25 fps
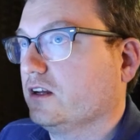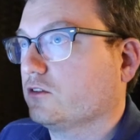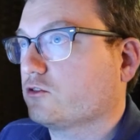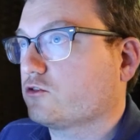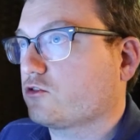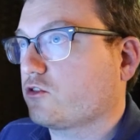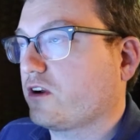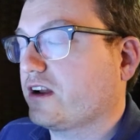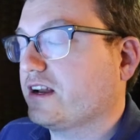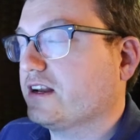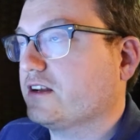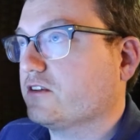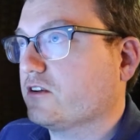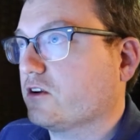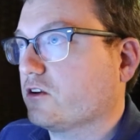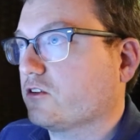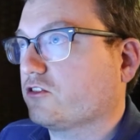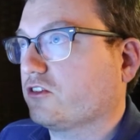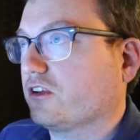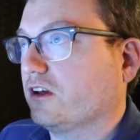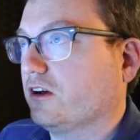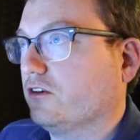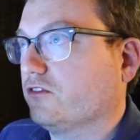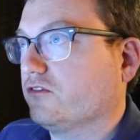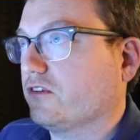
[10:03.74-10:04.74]
train
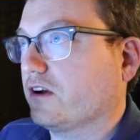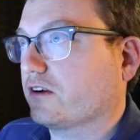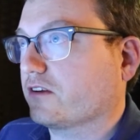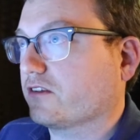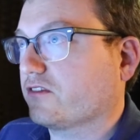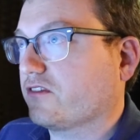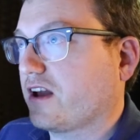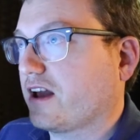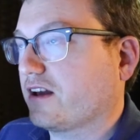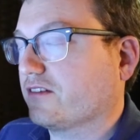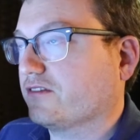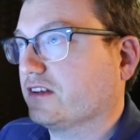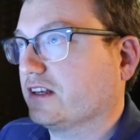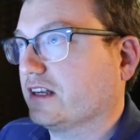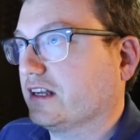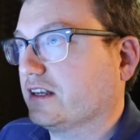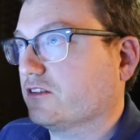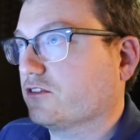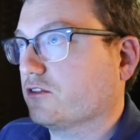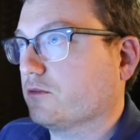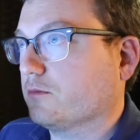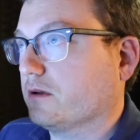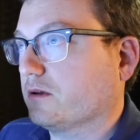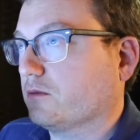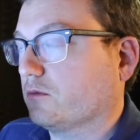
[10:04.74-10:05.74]
yourself out of having
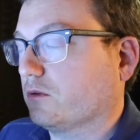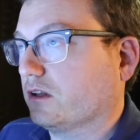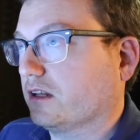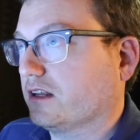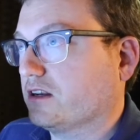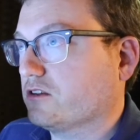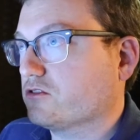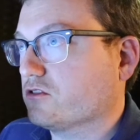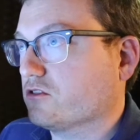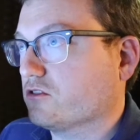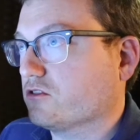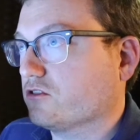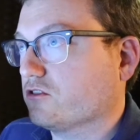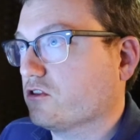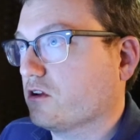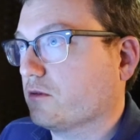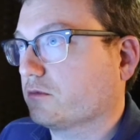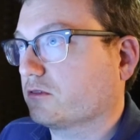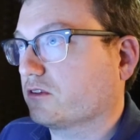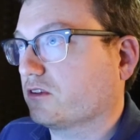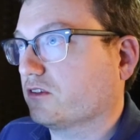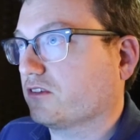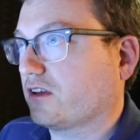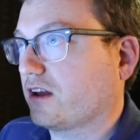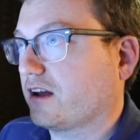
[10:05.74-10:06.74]
intimate
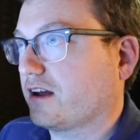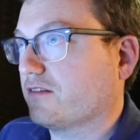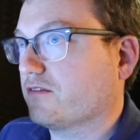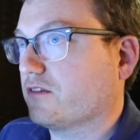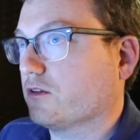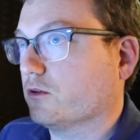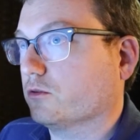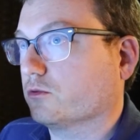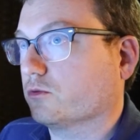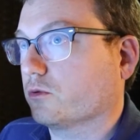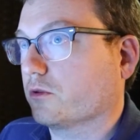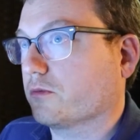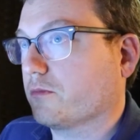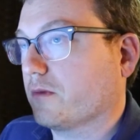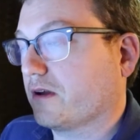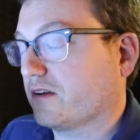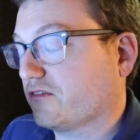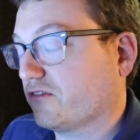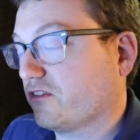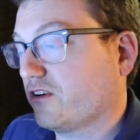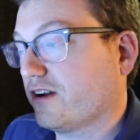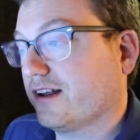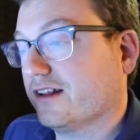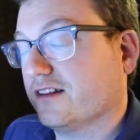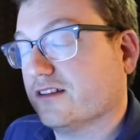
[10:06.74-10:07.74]
relationships, because I have those with my
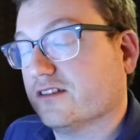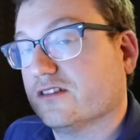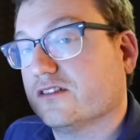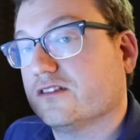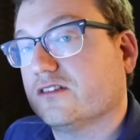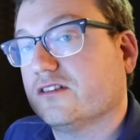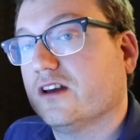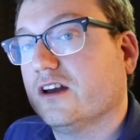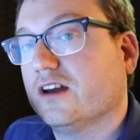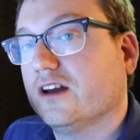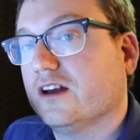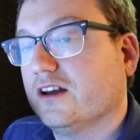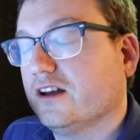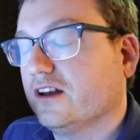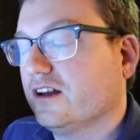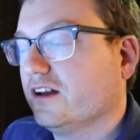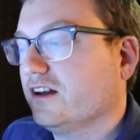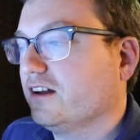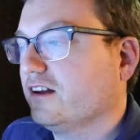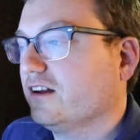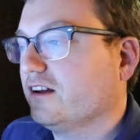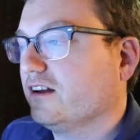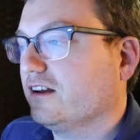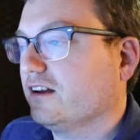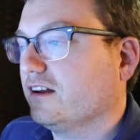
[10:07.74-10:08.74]
friends
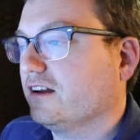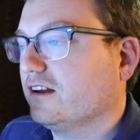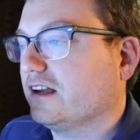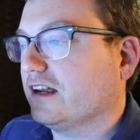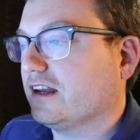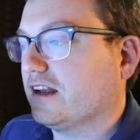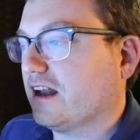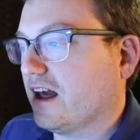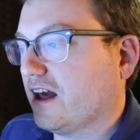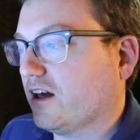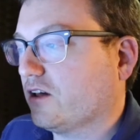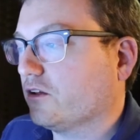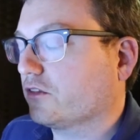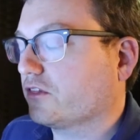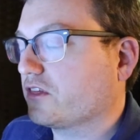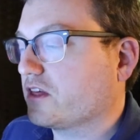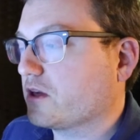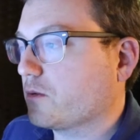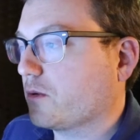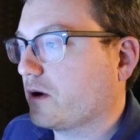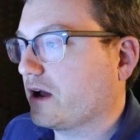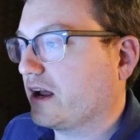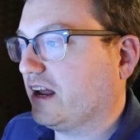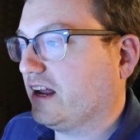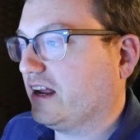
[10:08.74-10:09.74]
in a healthy
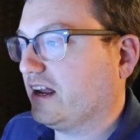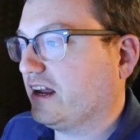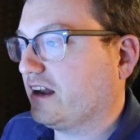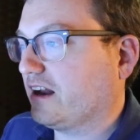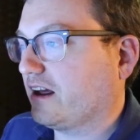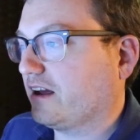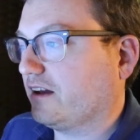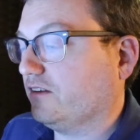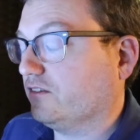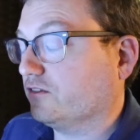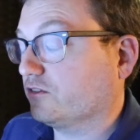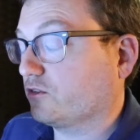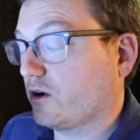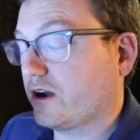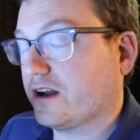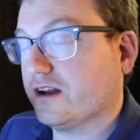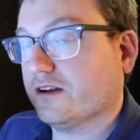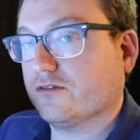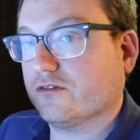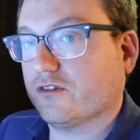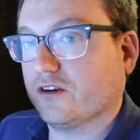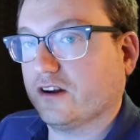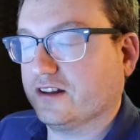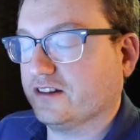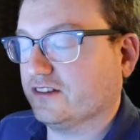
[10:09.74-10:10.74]
way, and I have
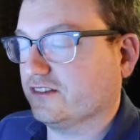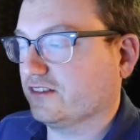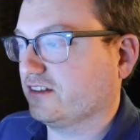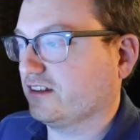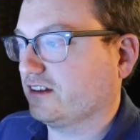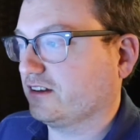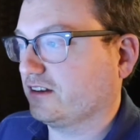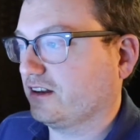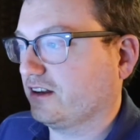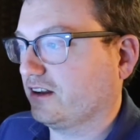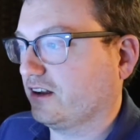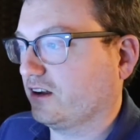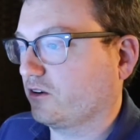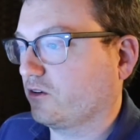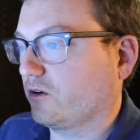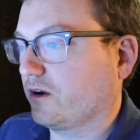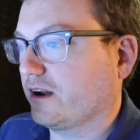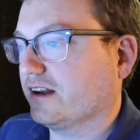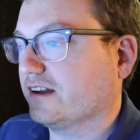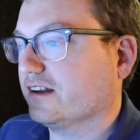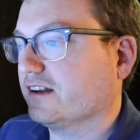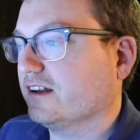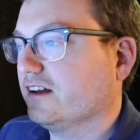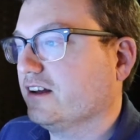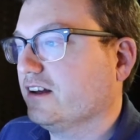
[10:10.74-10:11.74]
great friends and a
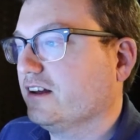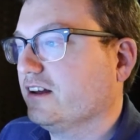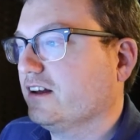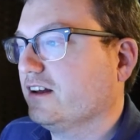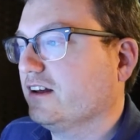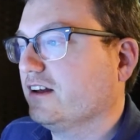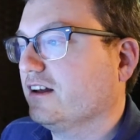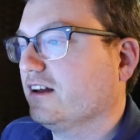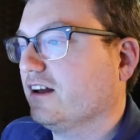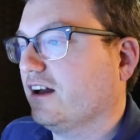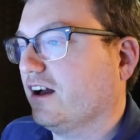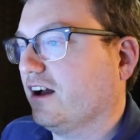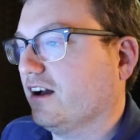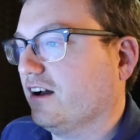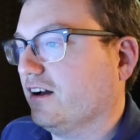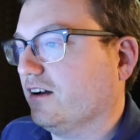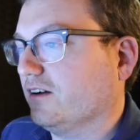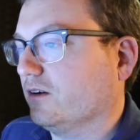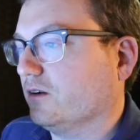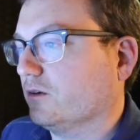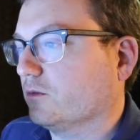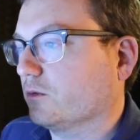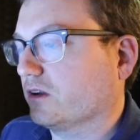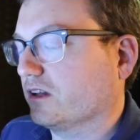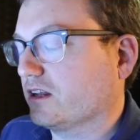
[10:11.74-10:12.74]
great
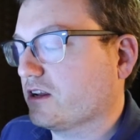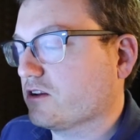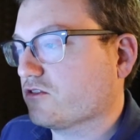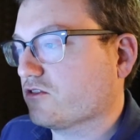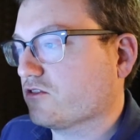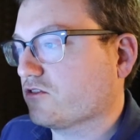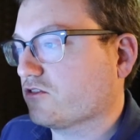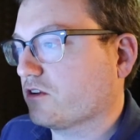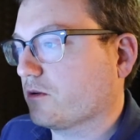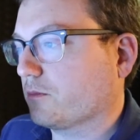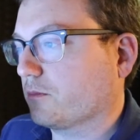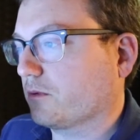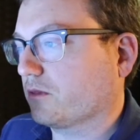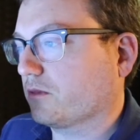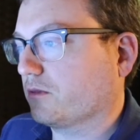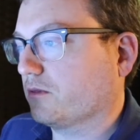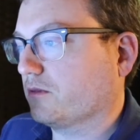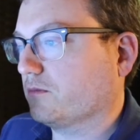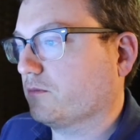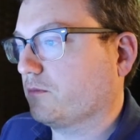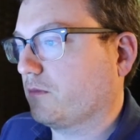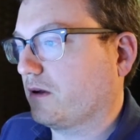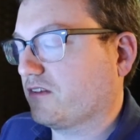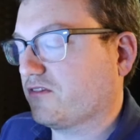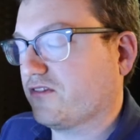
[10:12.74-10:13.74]
relationship with
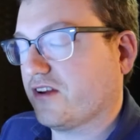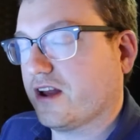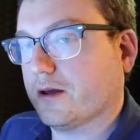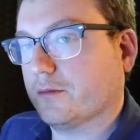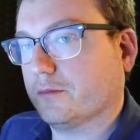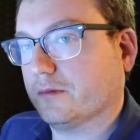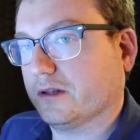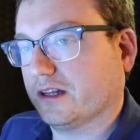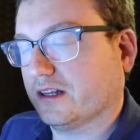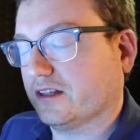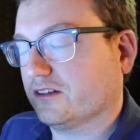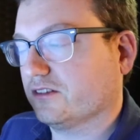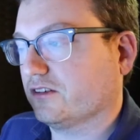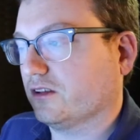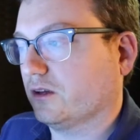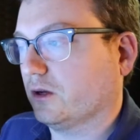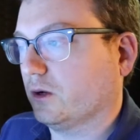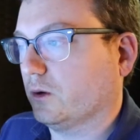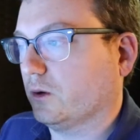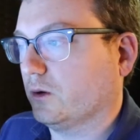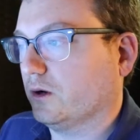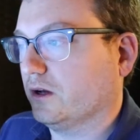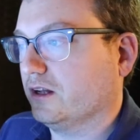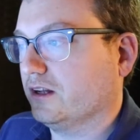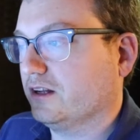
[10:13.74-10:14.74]
my family.
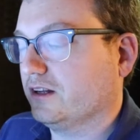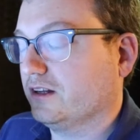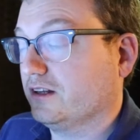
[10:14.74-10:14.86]
So